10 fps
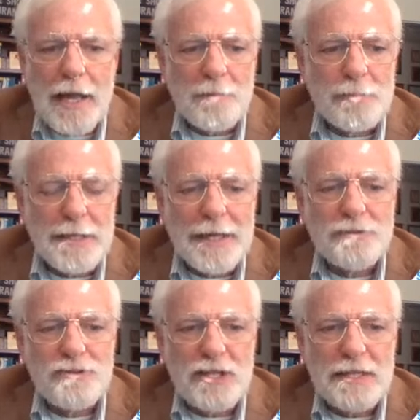and
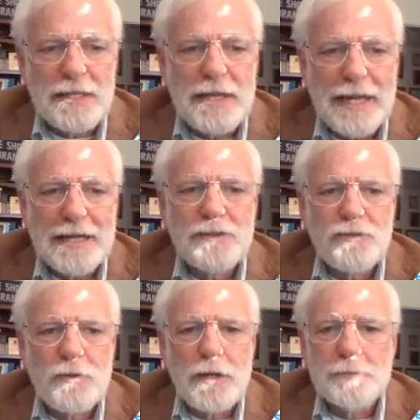Plan G
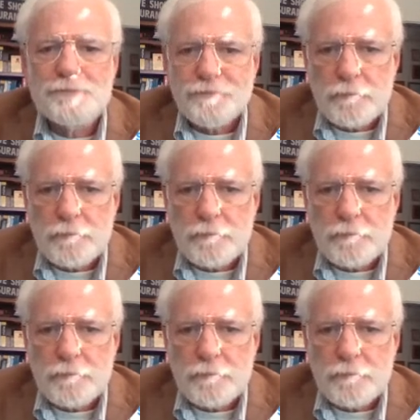Extra.